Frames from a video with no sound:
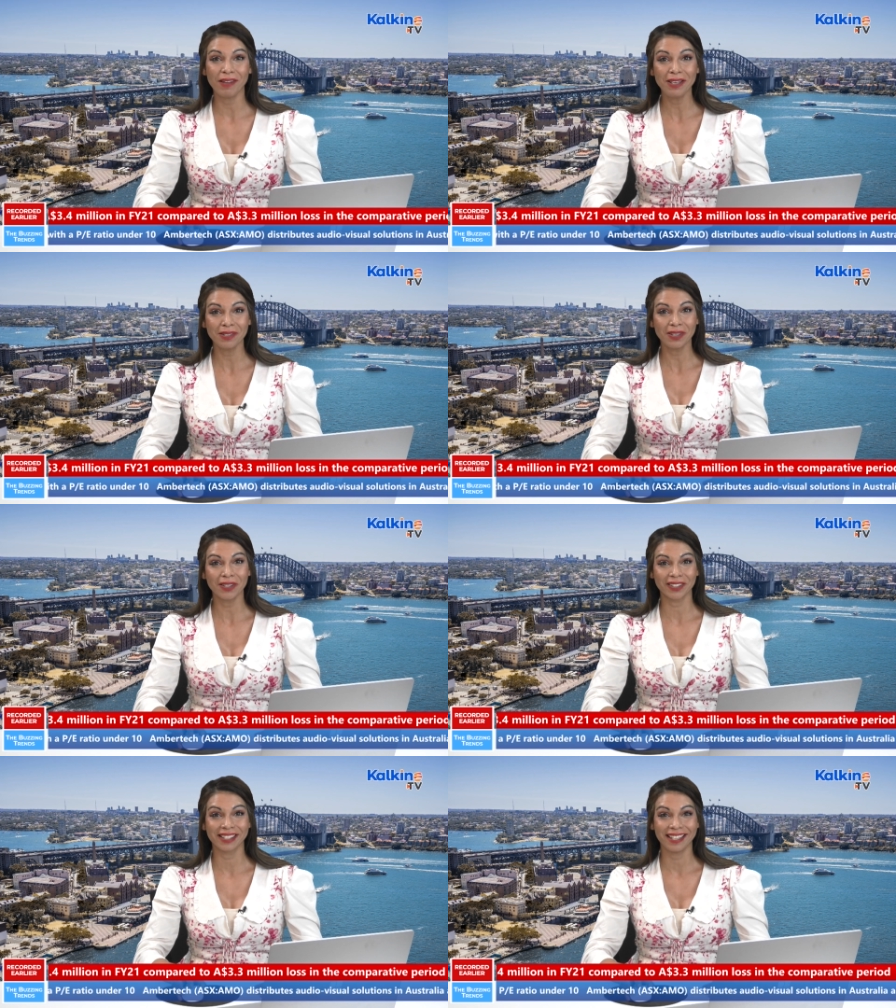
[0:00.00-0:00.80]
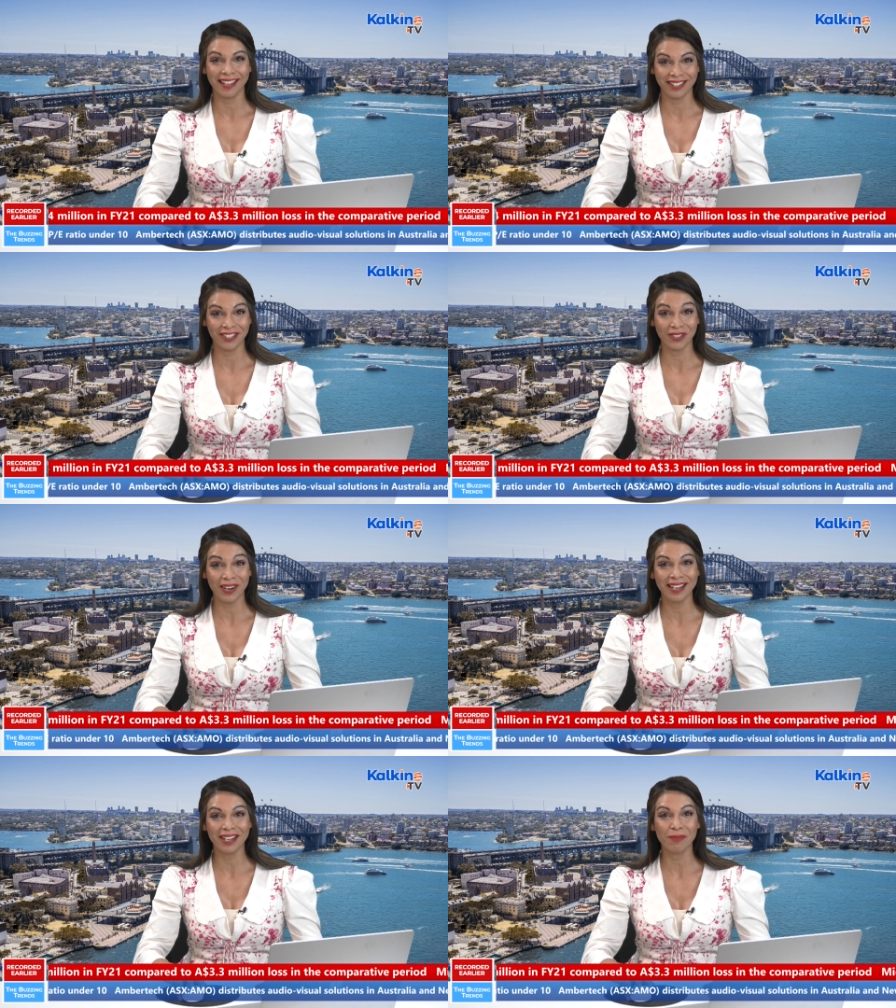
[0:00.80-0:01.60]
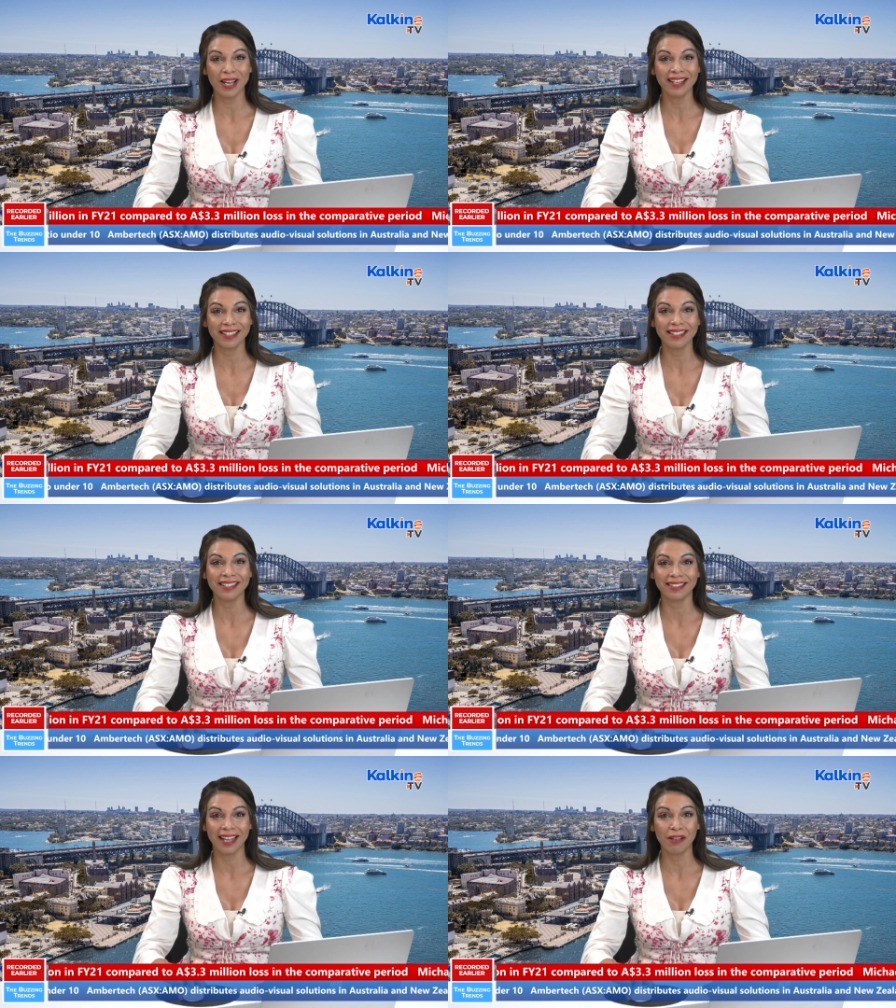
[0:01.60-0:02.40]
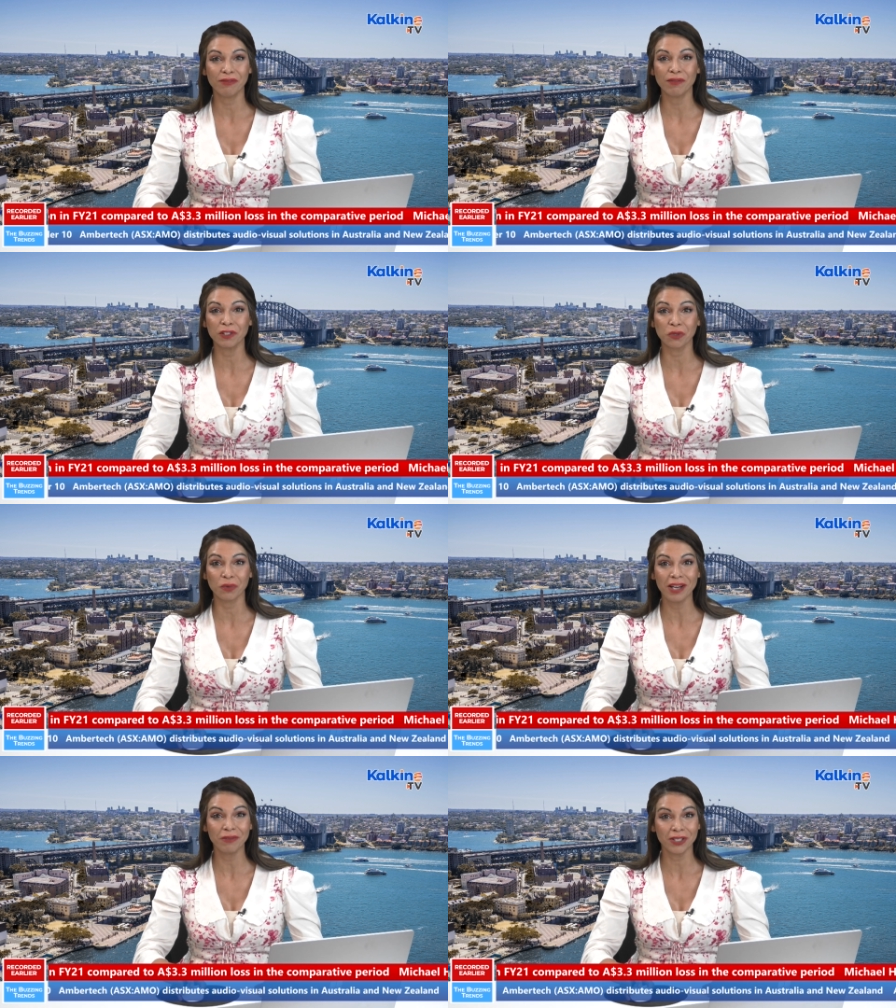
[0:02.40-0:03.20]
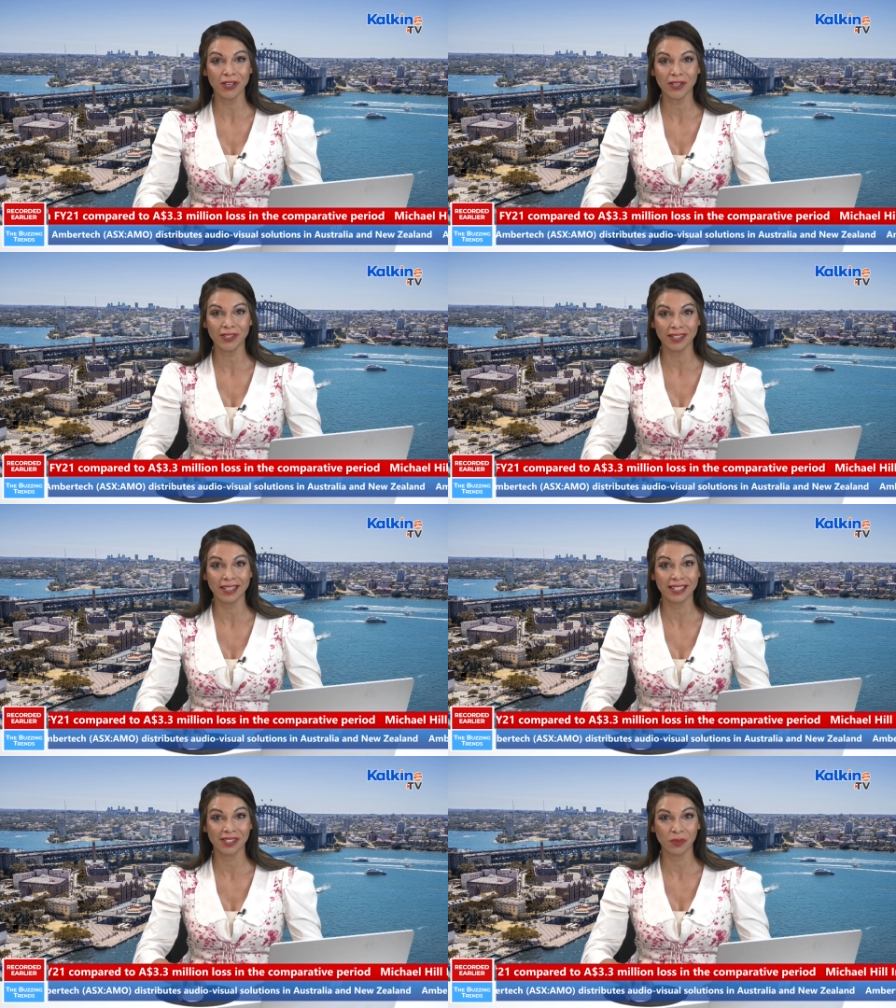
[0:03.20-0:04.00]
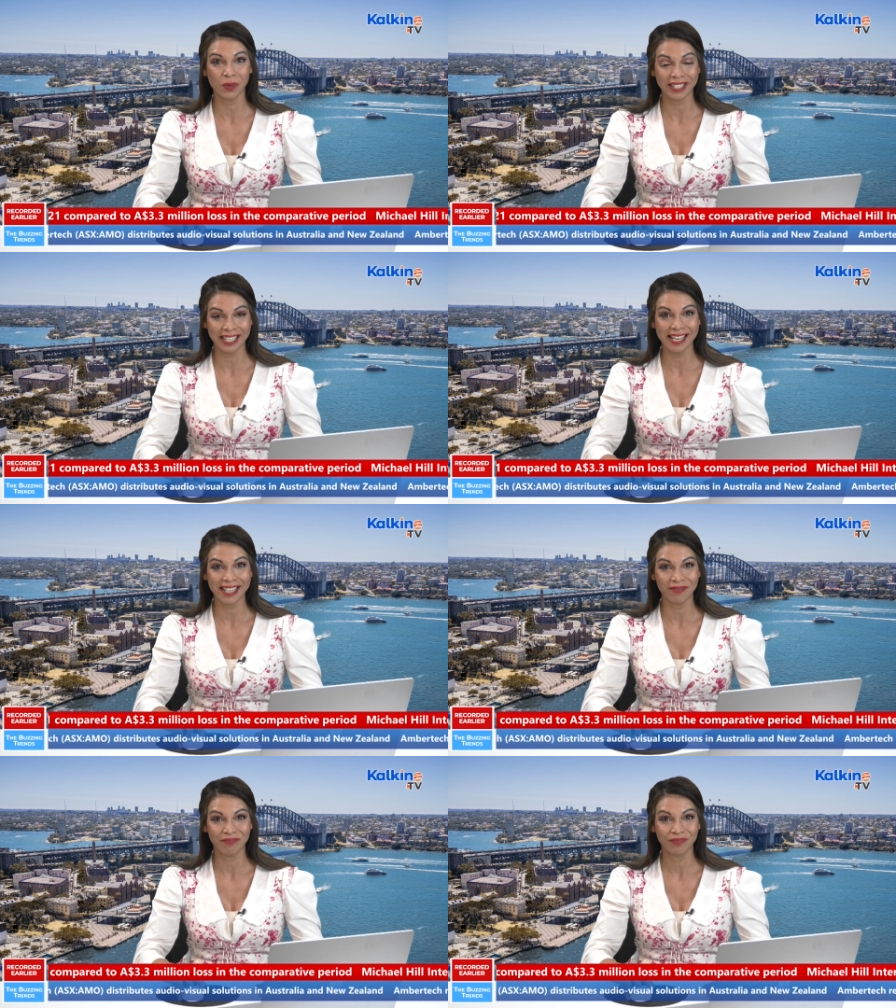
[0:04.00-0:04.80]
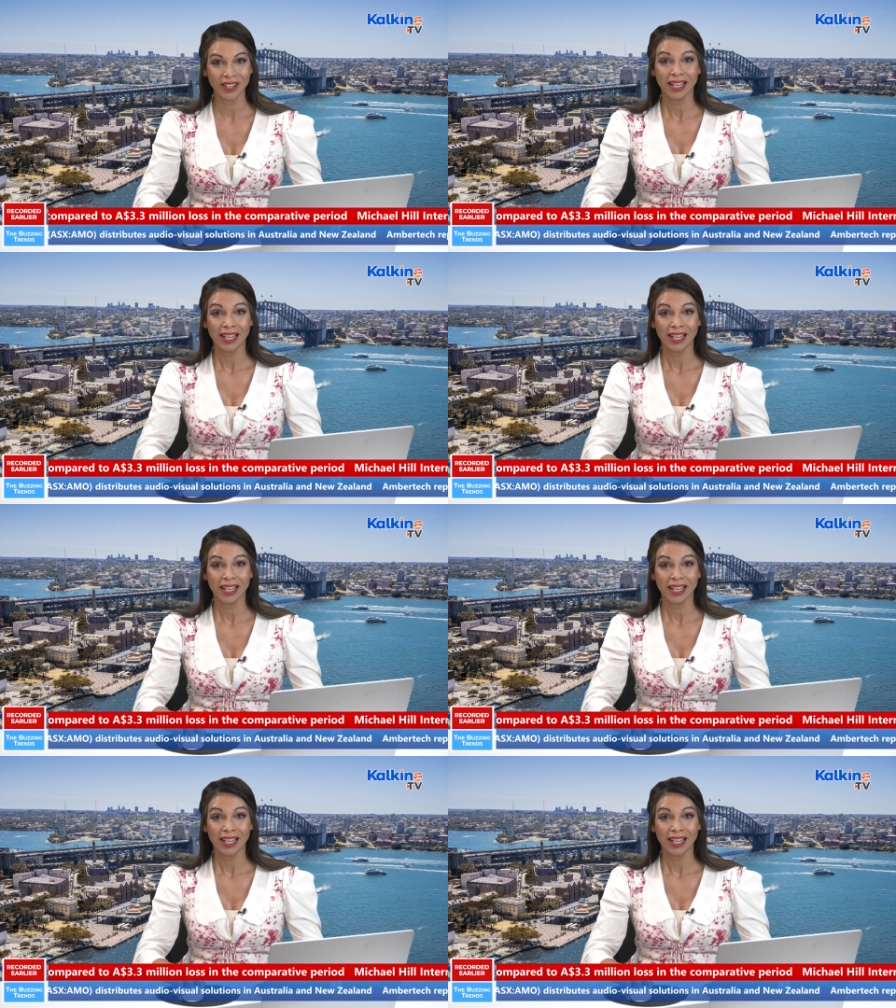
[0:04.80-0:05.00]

value stocks that are trading at a bargain and have given great returns in the last one year.